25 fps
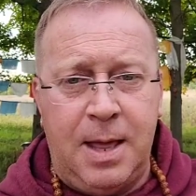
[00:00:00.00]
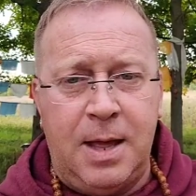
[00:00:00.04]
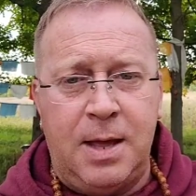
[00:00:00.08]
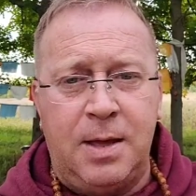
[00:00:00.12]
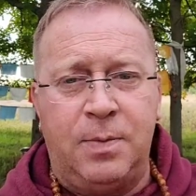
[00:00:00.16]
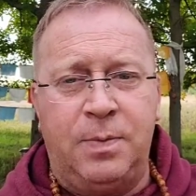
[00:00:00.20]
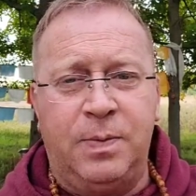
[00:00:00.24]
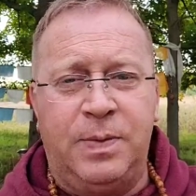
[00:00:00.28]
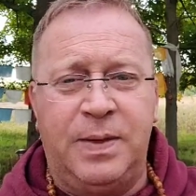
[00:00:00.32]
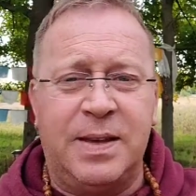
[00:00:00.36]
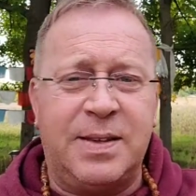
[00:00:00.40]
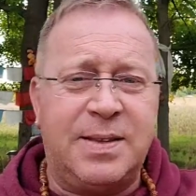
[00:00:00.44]

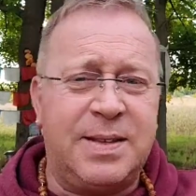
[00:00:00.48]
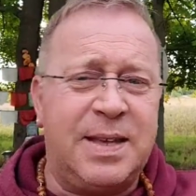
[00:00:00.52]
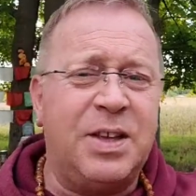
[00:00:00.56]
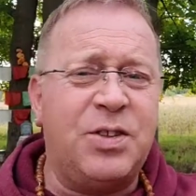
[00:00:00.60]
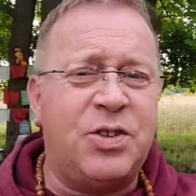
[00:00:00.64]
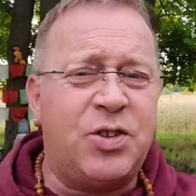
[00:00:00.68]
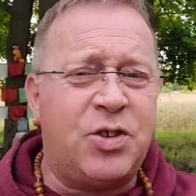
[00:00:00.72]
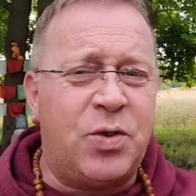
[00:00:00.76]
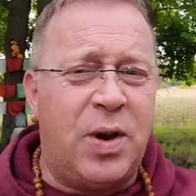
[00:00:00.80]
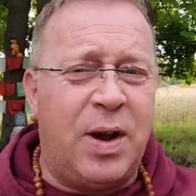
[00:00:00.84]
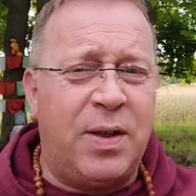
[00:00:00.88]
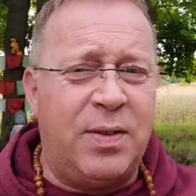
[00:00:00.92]
This
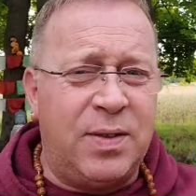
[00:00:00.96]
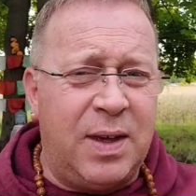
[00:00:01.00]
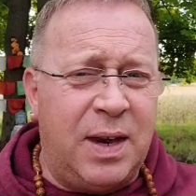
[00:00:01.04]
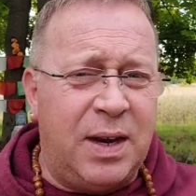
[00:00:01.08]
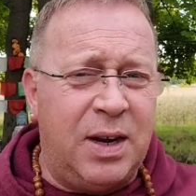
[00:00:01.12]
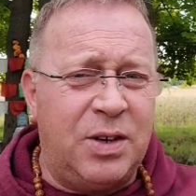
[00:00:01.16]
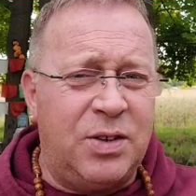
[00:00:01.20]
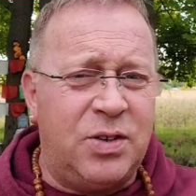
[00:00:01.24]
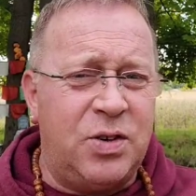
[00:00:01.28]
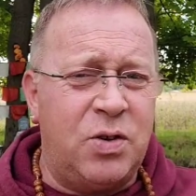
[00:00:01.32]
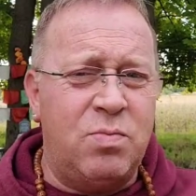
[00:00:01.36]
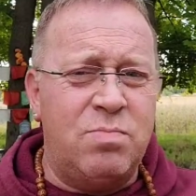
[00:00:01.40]
gets
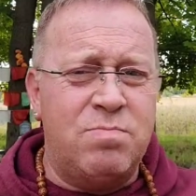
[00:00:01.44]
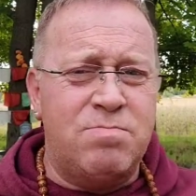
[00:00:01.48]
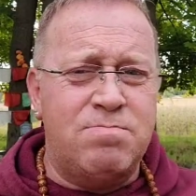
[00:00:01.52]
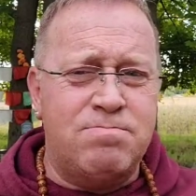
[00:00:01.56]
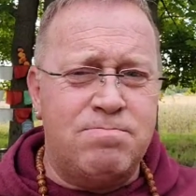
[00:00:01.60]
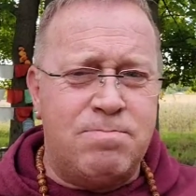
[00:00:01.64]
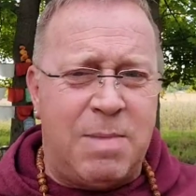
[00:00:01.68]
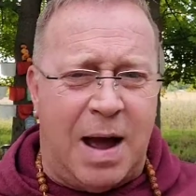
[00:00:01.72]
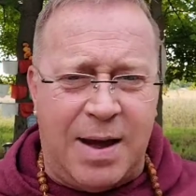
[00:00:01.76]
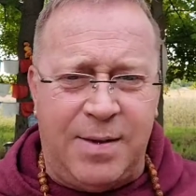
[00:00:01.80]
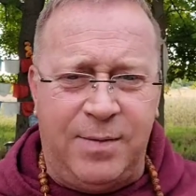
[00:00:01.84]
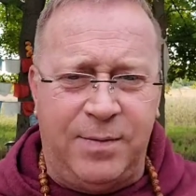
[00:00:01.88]
translated to
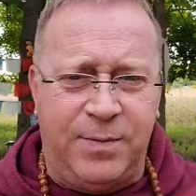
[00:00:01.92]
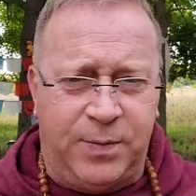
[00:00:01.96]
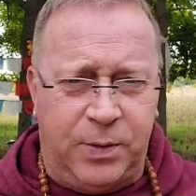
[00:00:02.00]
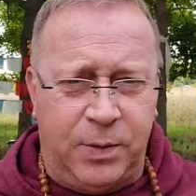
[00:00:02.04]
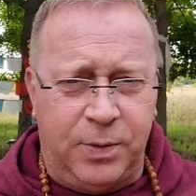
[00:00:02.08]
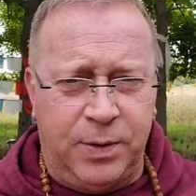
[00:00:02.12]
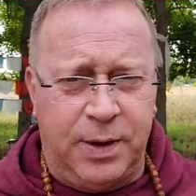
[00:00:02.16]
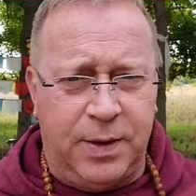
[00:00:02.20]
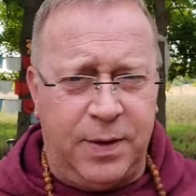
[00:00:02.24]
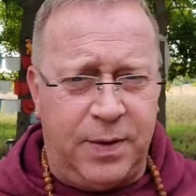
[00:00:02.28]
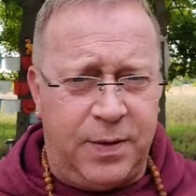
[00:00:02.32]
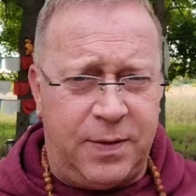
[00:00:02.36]

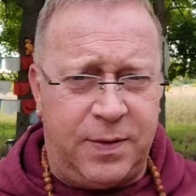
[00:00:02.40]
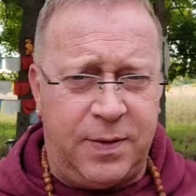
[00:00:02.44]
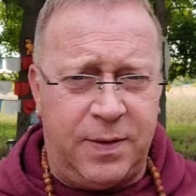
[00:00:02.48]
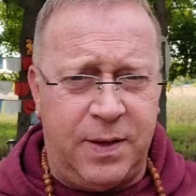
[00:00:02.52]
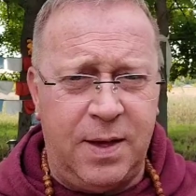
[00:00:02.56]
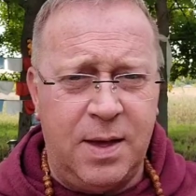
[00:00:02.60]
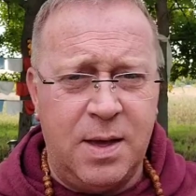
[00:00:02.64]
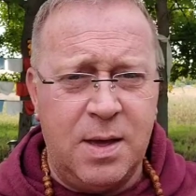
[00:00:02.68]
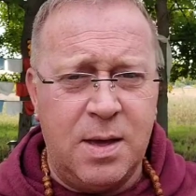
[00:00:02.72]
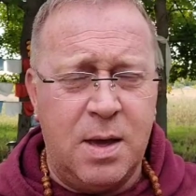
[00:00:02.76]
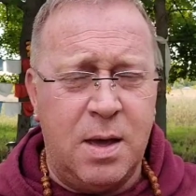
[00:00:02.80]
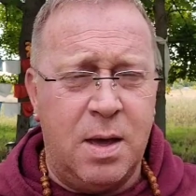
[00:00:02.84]
mindfulness,
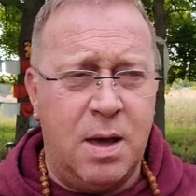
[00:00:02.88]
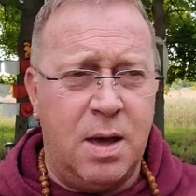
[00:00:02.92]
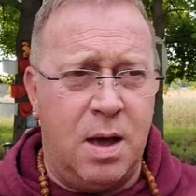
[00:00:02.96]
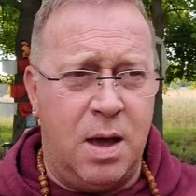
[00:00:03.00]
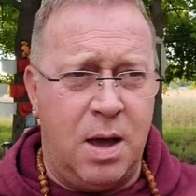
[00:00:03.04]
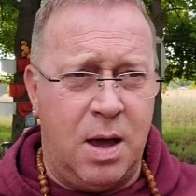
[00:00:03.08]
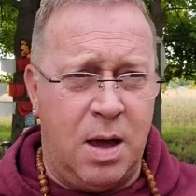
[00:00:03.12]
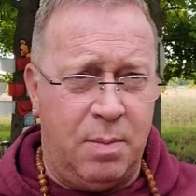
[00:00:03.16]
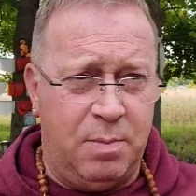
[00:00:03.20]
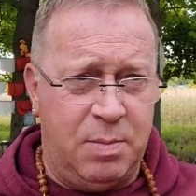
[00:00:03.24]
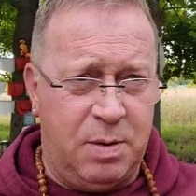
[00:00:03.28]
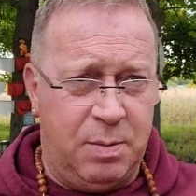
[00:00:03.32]

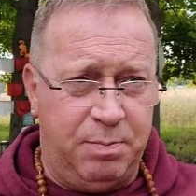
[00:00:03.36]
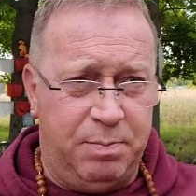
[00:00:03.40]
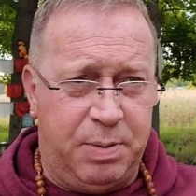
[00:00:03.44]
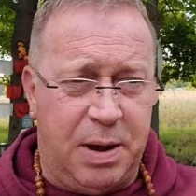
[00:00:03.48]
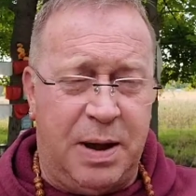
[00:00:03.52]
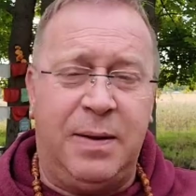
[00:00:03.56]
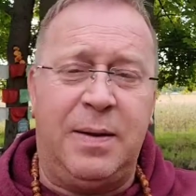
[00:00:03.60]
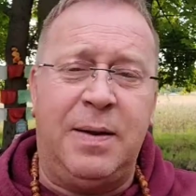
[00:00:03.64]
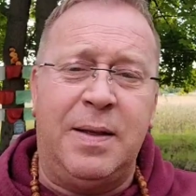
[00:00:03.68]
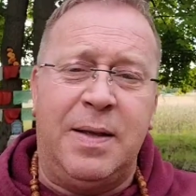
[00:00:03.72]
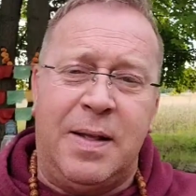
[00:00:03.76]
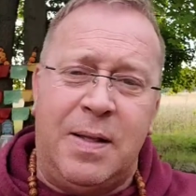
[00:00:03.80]

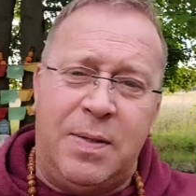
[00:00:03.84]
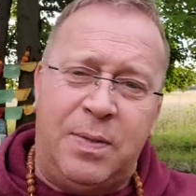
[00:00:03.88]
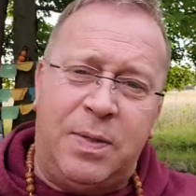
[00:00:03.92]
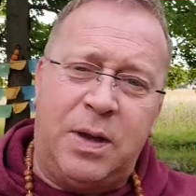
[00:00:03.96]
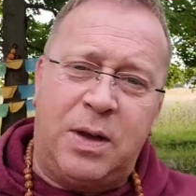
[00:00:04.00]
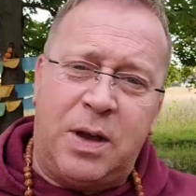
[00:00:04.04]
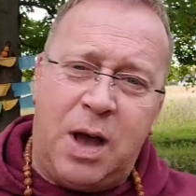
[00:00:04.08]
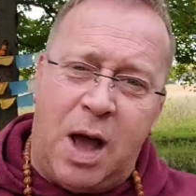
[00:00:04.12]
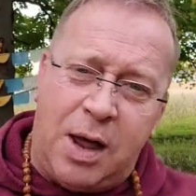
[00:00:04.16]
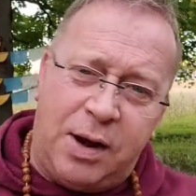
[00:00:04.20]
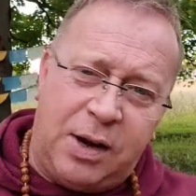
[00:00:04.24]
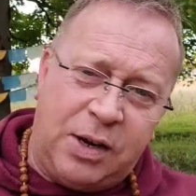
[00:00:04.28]
but the
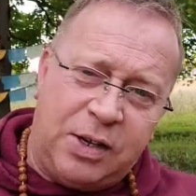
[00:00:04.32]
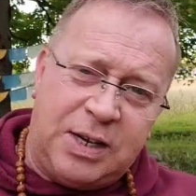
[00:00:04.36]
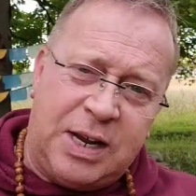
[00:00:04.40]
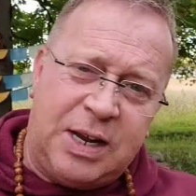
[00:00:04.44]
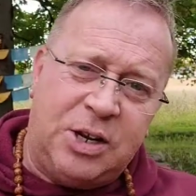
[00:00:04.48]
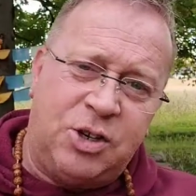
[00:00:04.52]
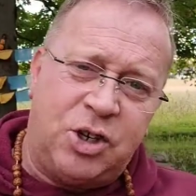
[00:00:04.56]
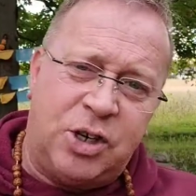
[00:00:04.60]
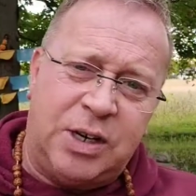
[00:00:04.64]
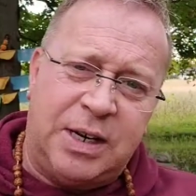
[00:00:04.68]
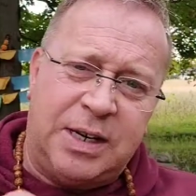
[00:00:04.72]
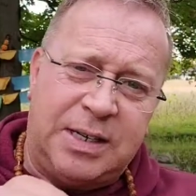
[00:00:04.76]

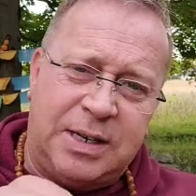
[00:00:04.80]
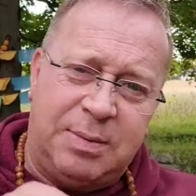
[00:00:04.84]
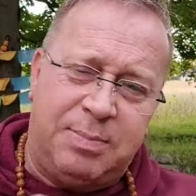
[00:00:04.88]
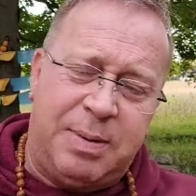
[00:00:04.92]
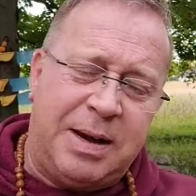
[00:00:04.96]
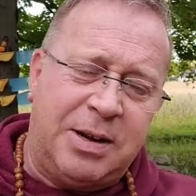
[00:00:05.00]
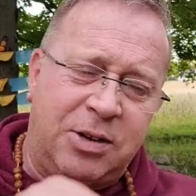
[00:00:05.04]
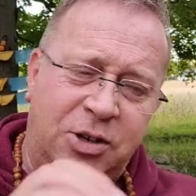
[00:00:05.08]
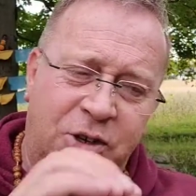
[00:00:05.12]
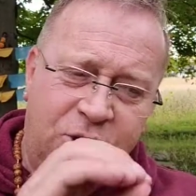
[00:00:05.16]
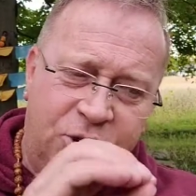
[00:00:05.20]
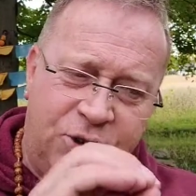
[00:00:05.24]
connotation in
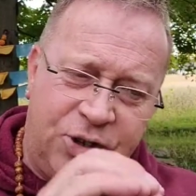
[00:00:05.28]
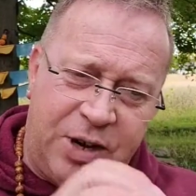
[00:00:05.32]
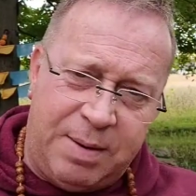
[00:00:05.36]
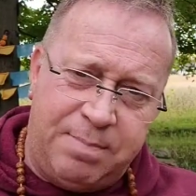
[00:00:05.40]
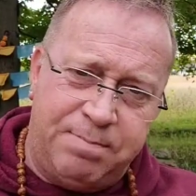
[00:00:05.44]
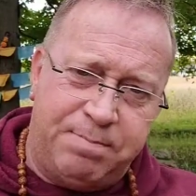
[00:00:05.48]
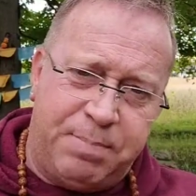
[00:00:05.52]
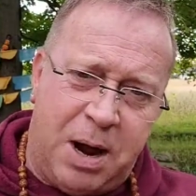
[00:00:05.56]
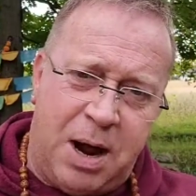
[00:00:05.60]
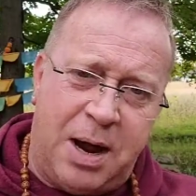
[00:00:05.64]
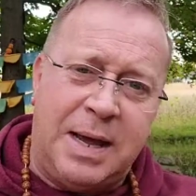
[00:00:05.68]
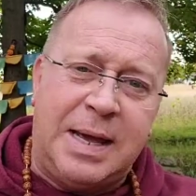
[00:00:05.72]
Tibetan
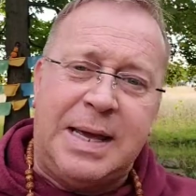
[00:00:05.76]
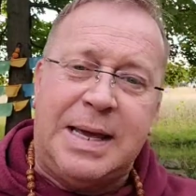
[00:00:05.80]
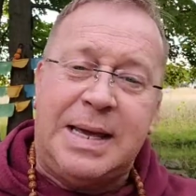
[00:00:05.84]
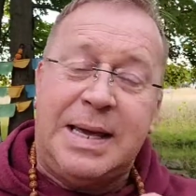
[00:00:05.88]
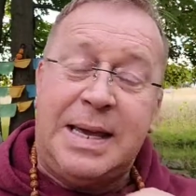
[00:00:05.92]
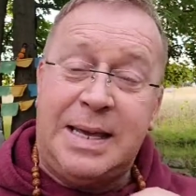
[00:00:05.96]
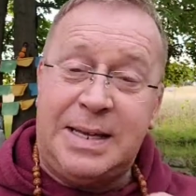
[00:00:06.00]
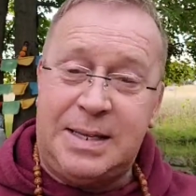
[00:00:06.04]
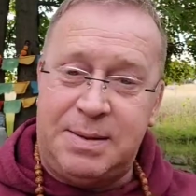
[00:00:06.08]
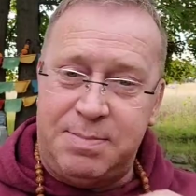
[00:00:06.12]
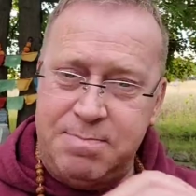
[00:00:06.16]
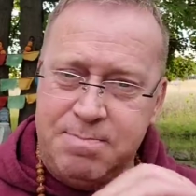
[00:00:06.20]
Dempa
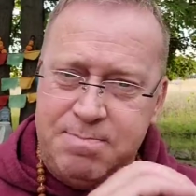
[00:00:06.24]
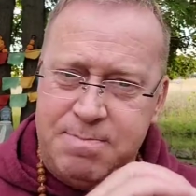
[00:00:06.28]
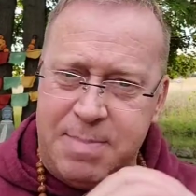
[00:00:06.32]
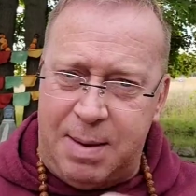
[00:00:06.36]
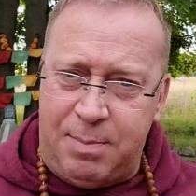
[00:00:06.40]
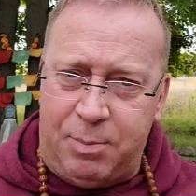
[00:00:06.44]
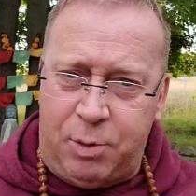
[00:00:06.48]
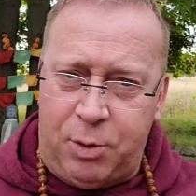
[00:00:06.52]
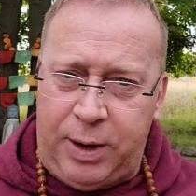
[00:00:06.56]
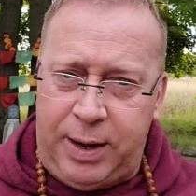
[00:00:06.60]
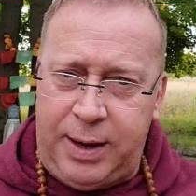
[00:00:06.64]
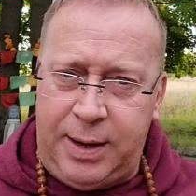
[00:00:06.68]
is
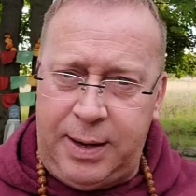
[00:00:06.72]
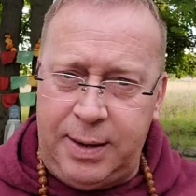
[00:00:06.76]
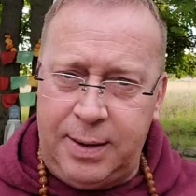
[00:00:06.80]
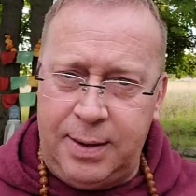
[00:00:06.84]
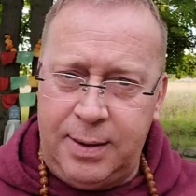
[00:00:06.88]
memory.